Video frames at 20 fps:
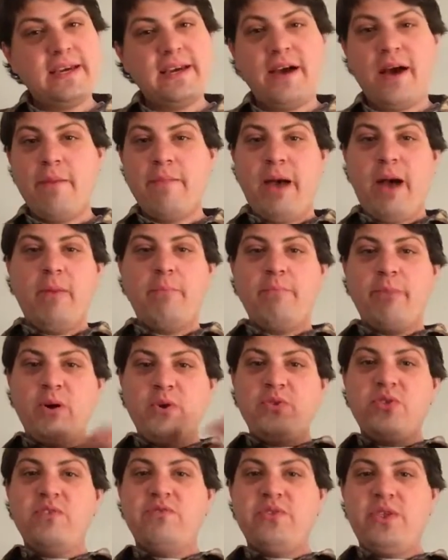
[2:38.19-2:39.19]
about
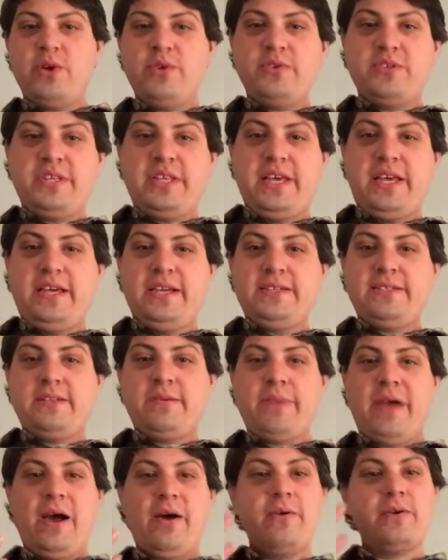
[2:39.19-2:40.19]
both of those things,
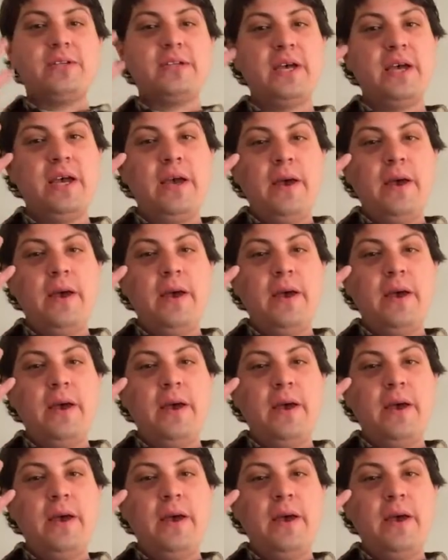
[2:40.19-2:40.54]
about